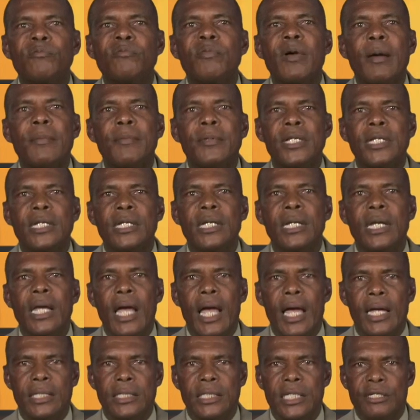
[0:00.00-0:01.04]
family
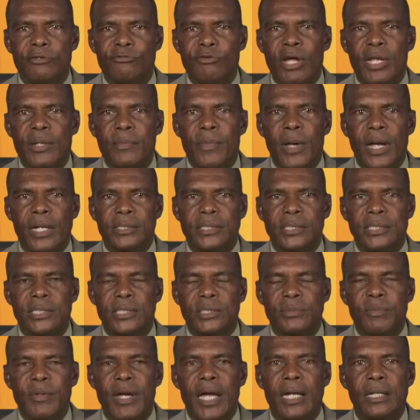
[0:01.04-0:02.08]
and the
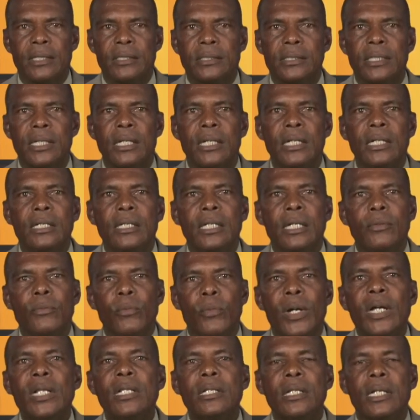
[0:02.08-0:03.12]
Grandmasters band.
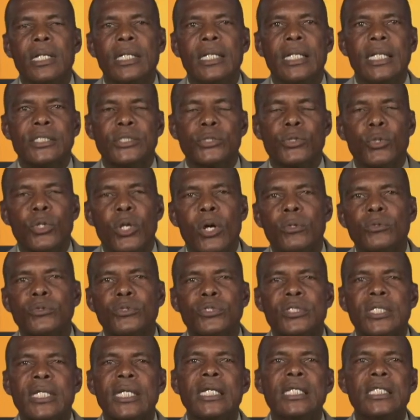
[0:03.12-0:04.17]
Well, let's go down
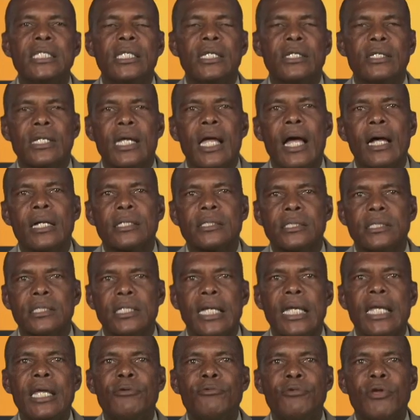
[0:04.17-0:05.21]
to the Indian Castle
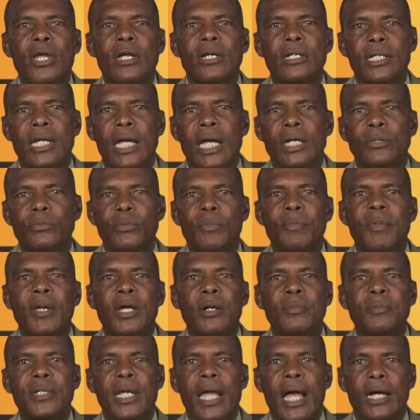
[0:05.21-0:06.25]
area and we
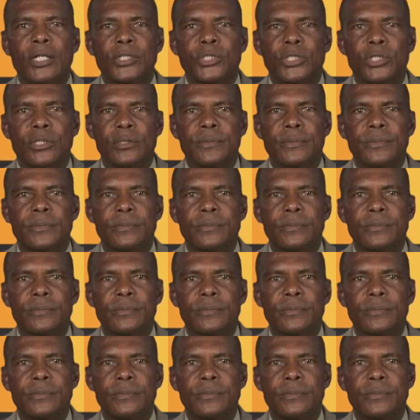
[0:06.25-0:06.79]
pick up the action.